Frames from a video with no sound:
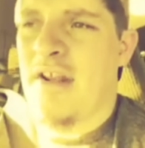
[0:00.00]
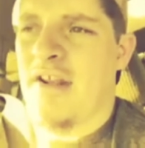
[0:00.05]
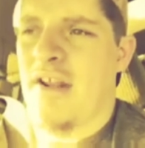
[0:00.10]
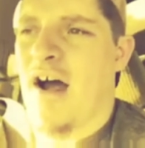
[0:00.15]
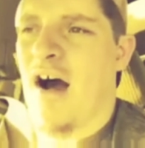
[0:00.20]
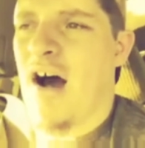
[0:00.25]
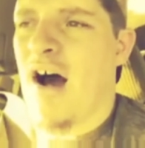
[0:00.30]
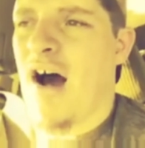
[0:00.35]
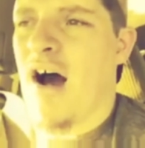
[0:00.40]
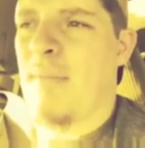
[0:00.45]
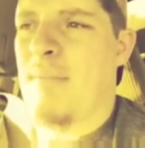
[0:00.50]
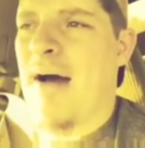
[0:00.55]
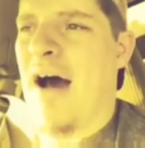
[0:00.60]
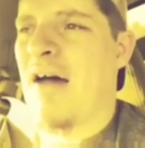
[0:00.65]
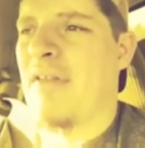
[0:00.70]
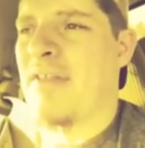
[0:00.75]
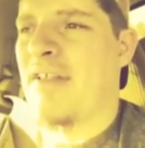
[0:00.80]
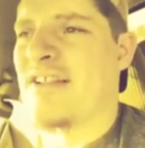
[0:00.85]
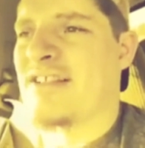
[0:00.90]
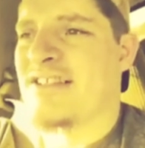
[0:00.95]
And
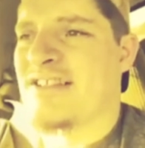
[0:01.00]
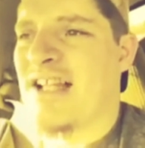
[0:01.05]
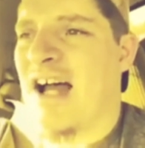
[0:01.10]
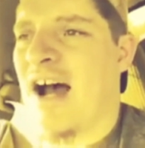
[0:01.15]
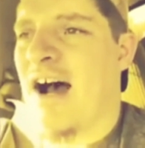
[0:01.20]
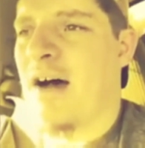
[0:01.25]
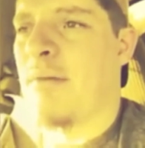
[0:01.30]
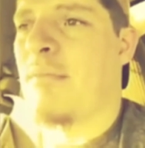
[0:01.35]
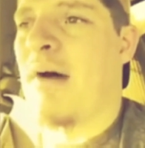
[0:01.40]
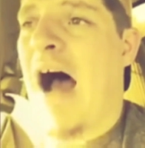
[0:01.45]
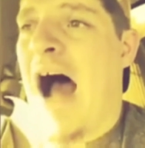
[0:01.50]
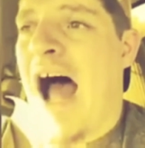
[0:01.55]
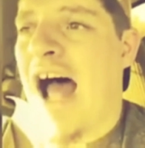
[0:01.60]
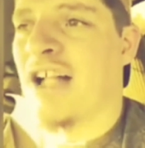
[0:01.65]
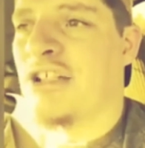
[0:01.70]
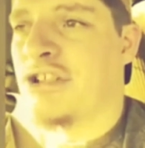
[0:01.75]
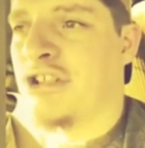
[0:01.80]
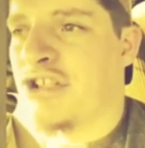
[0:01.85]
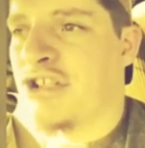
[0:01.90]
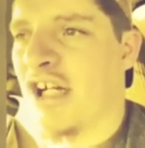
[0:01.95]
about this time, I
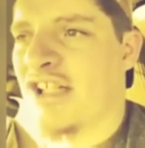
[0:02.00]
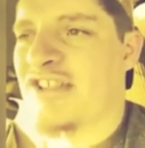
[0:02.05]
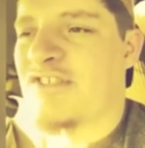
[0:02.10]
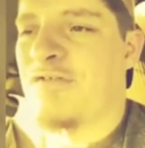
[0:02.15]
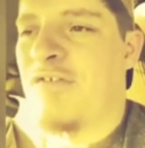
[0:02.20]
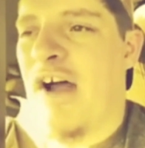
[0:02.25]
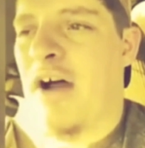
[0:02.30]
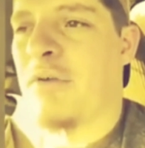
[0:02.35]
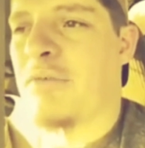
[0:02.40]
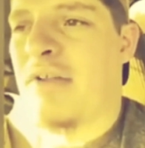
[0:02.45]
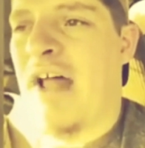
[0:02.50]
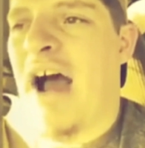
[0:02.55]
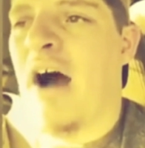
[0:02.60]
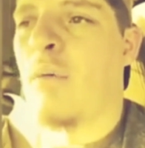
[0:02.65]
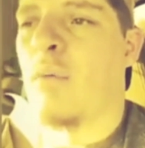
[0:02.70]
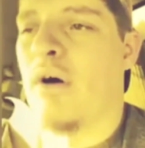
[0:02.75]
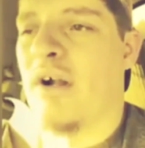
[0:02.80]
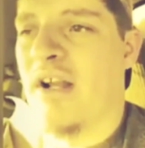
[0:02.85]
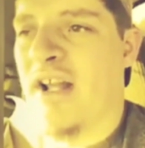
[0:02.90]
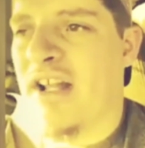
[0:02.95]
had just found out
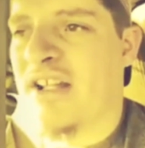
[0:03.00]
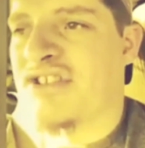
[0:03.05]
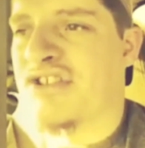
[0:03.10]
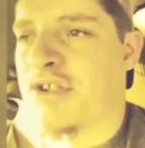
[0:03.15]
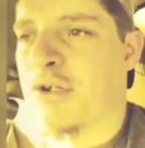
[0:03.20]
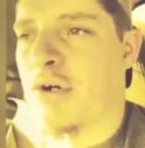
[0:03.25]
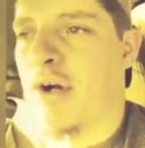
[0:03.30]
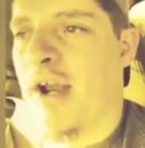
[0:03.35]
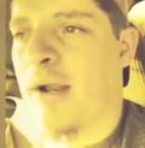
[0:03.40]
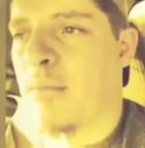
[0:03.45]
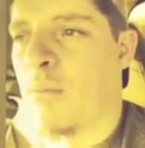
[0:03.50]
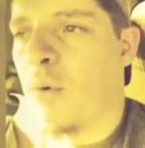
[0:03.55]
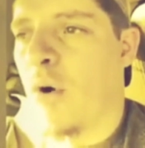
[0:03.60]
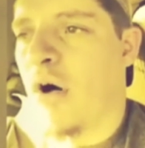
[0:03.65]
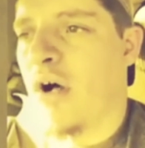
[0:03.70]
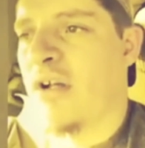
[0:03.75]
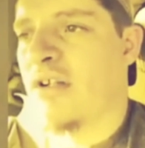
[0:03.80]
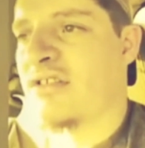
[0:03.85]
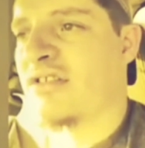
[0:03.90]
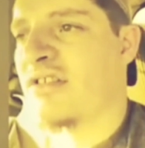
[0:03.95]
what Instagram
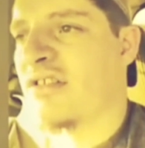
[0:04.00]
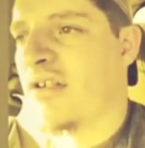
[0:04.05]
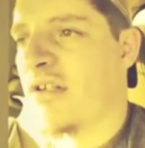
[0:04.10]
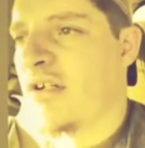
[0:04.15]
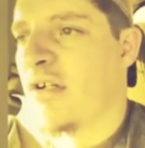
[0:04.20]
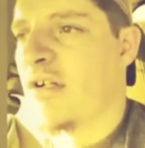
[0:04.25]
was.